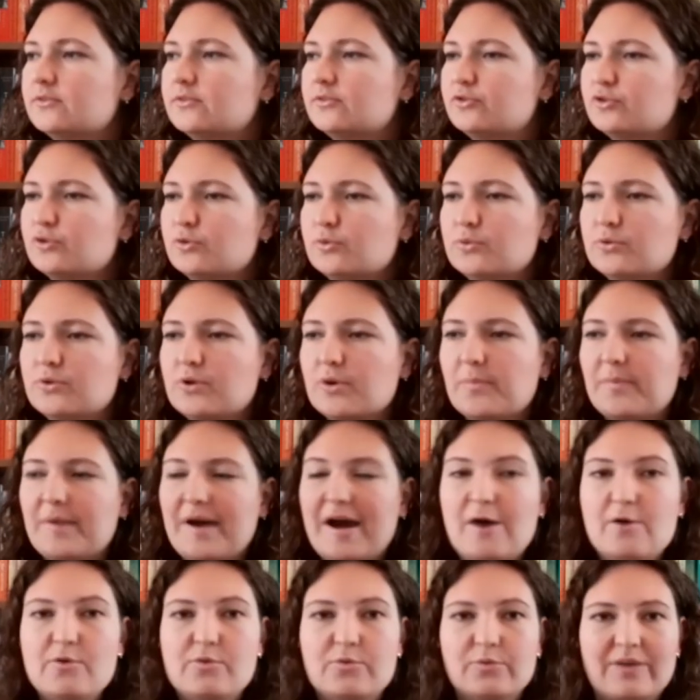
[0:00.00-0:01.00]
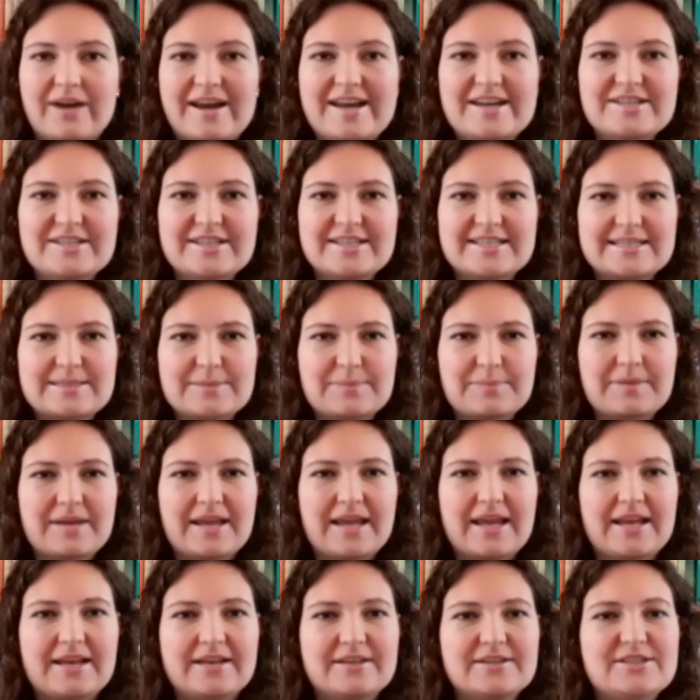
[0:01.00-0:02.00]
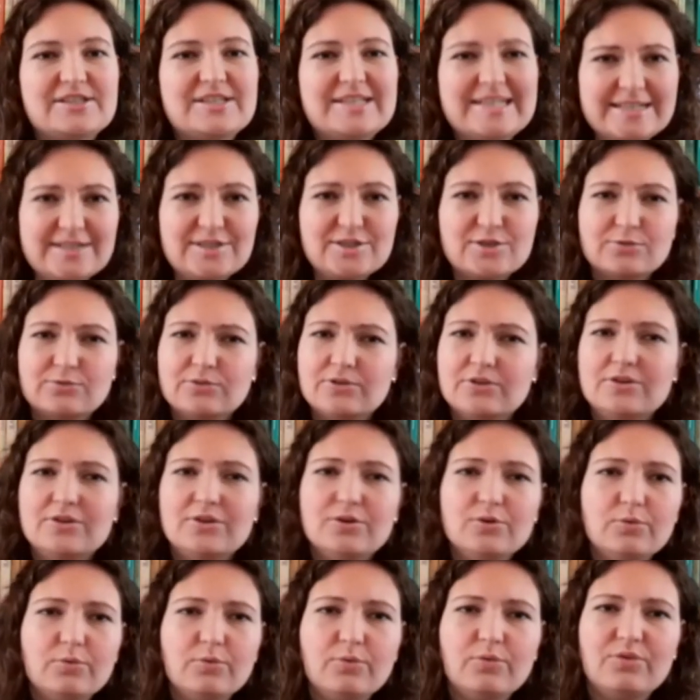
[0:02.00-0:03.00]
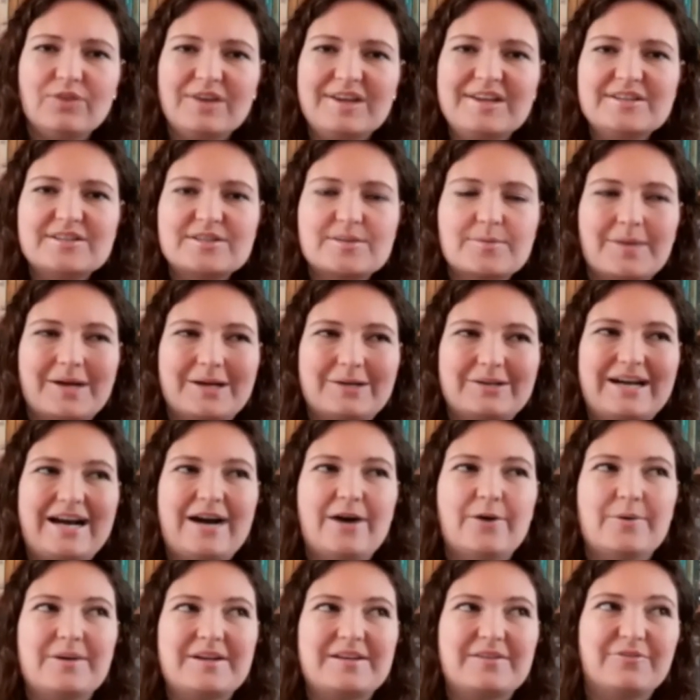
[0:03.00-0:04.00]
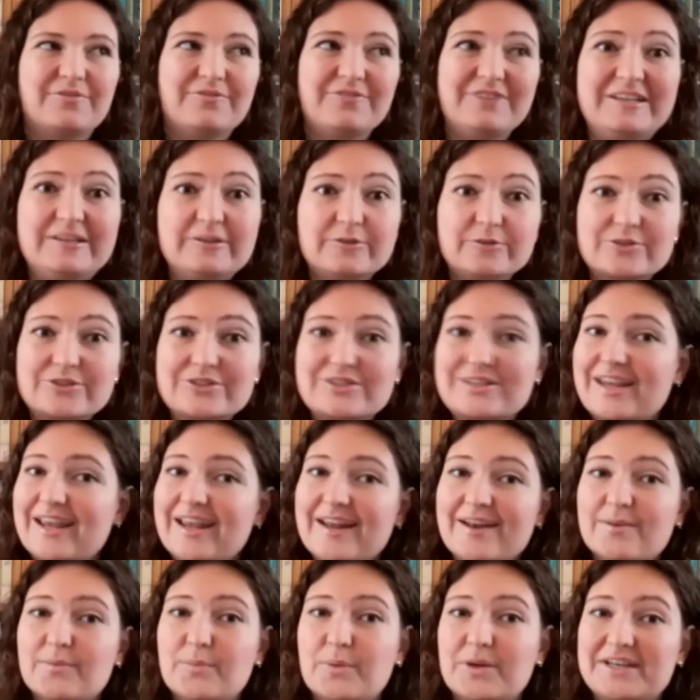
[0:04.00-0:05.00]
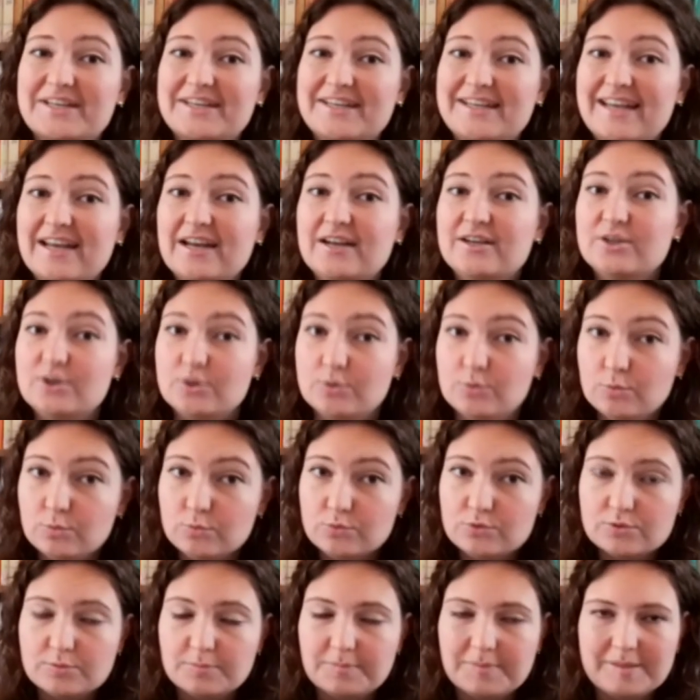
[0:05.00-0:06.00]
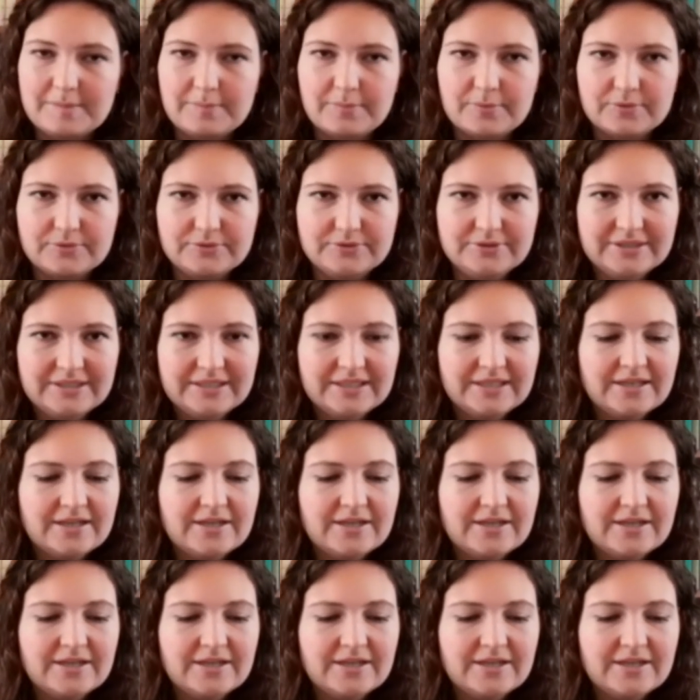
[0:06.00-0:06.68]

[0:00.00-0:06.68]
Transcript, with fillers: talk about racism and teaching you things about how it feels and what it can do to people.